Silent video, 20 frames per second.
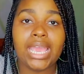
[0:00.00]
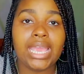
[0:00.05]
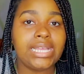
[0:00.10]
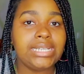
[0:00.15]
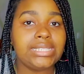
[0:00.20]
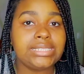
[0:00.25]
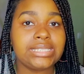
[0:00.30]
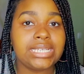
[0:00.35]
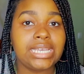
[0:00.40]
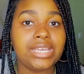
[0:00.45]

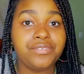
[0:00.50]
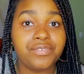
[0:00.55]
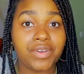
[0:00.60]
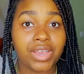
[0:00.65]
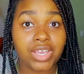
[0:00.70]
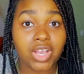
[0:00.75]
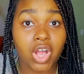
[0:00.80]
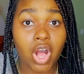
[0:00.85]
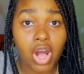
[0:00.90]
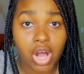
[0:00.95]
And if
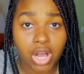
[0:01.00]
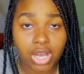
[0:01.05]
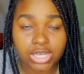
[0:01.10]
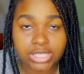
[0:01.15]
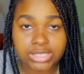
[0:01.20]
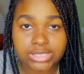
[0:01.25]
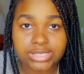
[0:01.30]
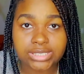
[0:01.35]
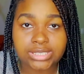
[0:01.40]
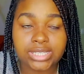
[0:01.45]
I
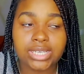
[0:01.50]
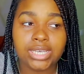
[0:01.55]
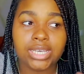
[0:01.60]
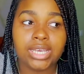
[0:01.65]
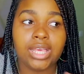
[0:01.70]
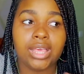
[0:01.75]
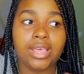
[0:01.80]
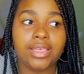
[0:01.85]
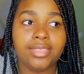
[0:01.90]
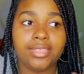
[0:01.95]
can't,
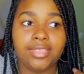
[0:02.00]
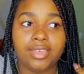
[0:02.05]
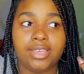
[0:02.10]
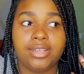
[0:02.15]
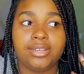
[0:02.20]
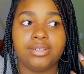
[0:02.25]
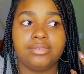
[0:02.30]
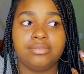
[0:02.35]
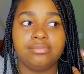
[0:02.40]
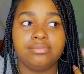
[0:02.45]

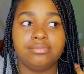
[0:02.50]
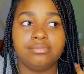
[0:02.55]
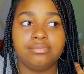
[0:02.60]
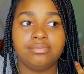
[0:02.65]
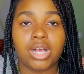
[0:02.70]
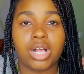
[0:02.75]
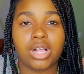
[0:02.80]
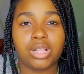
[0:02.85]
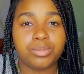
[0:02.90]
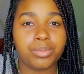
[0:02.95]
then
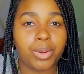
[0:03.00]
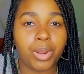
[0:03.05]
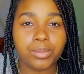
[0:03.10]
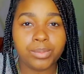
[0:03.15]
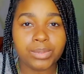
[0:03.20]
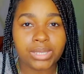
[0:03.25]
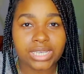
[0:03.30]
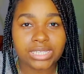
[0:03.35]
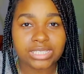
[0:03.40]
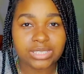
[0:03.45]
I'll
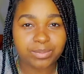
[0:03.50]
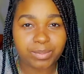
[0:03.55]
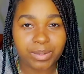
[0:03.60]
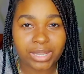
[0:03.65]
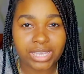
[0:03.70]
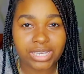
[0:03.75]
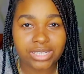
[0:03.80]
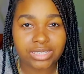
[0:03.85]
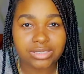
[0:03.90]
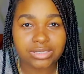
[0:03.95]
probably
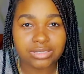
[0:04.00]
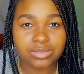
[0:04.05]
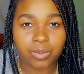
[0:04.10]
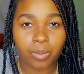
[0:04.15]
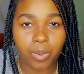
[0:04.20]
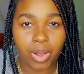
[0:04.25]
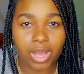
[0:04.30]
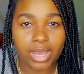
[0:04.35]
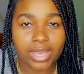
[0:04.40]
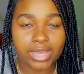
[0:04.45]
explain
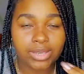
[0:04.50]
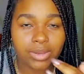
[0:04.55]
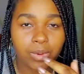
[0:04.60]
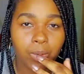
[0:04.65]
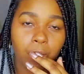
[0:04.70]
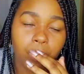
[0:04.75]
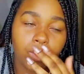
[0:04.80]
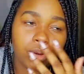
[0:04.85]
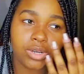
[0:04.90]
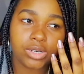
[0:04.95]
why,
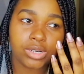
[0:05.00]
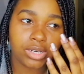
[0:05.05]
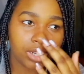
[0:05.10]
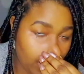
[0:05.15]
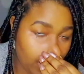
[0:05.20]
or